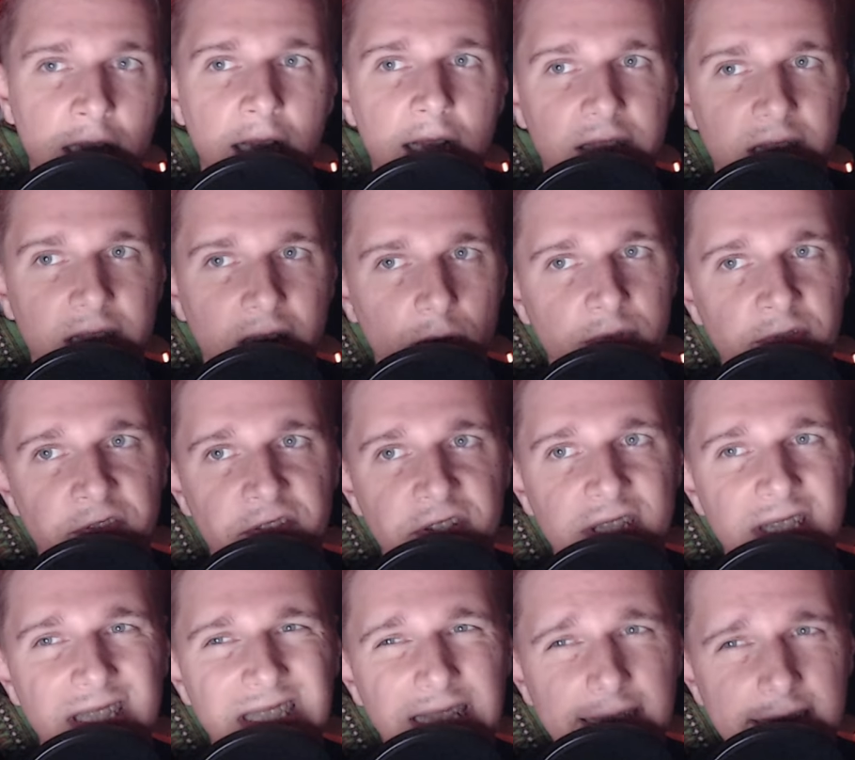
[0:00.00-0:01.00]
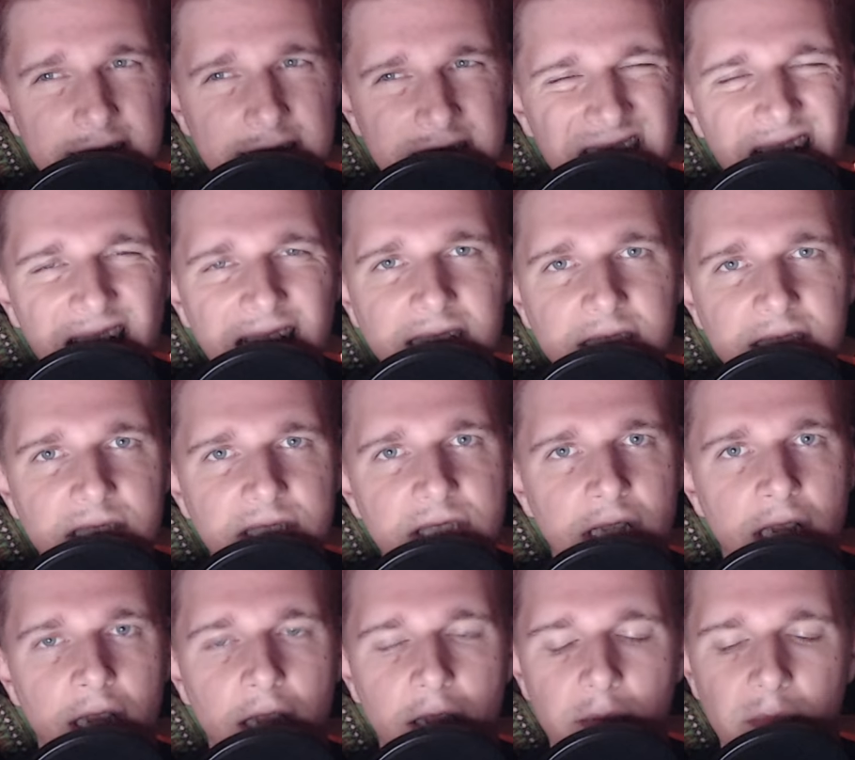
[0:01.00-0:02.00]
they will feel an intense
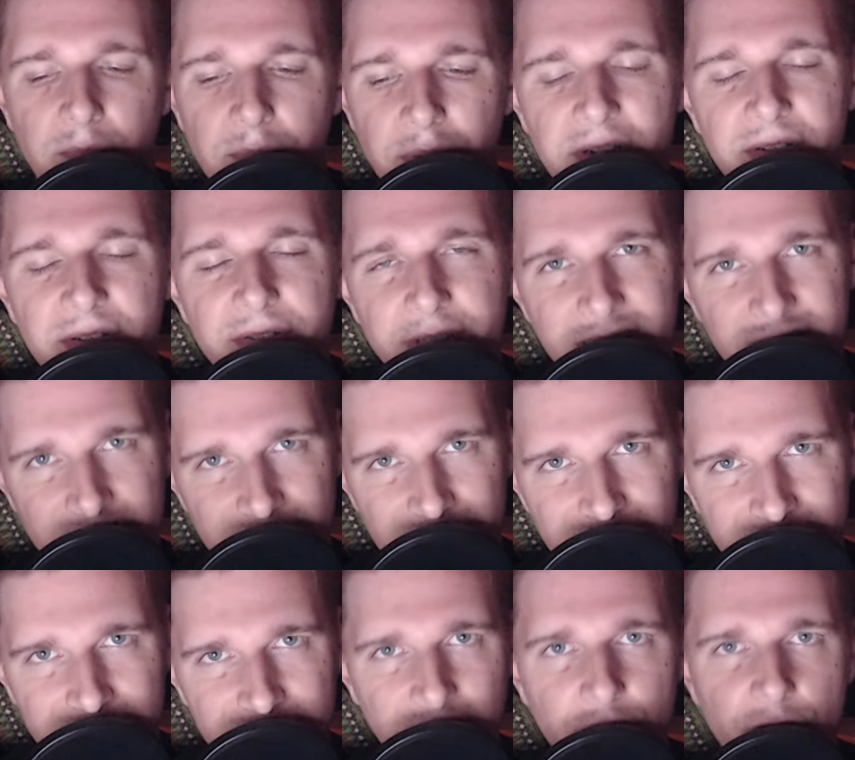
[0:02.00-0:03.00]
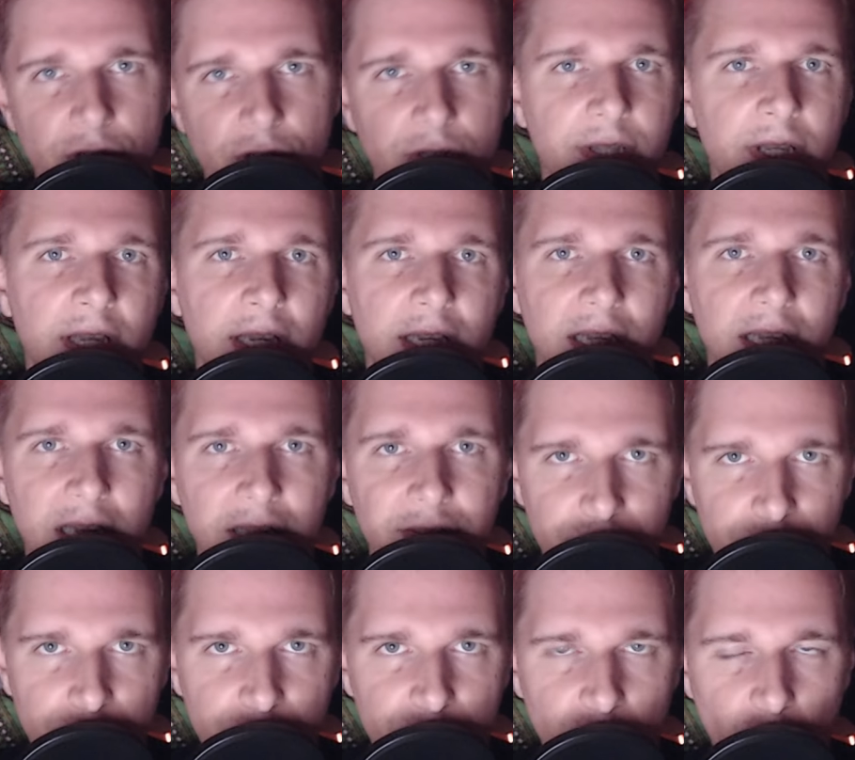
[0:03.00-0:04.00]
burning sensation in their
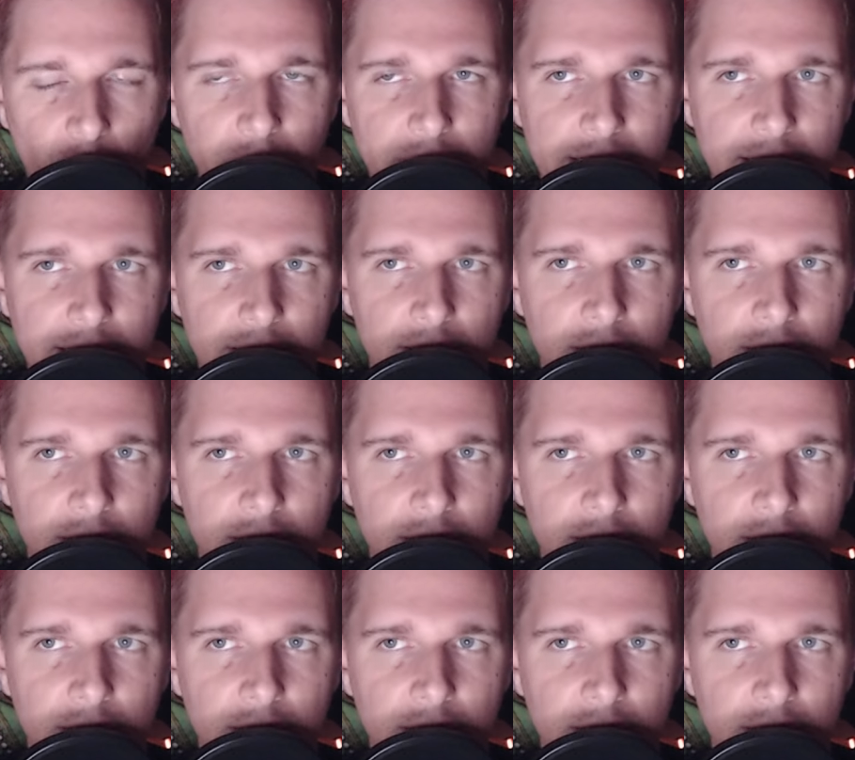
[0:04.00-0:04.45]
stomach.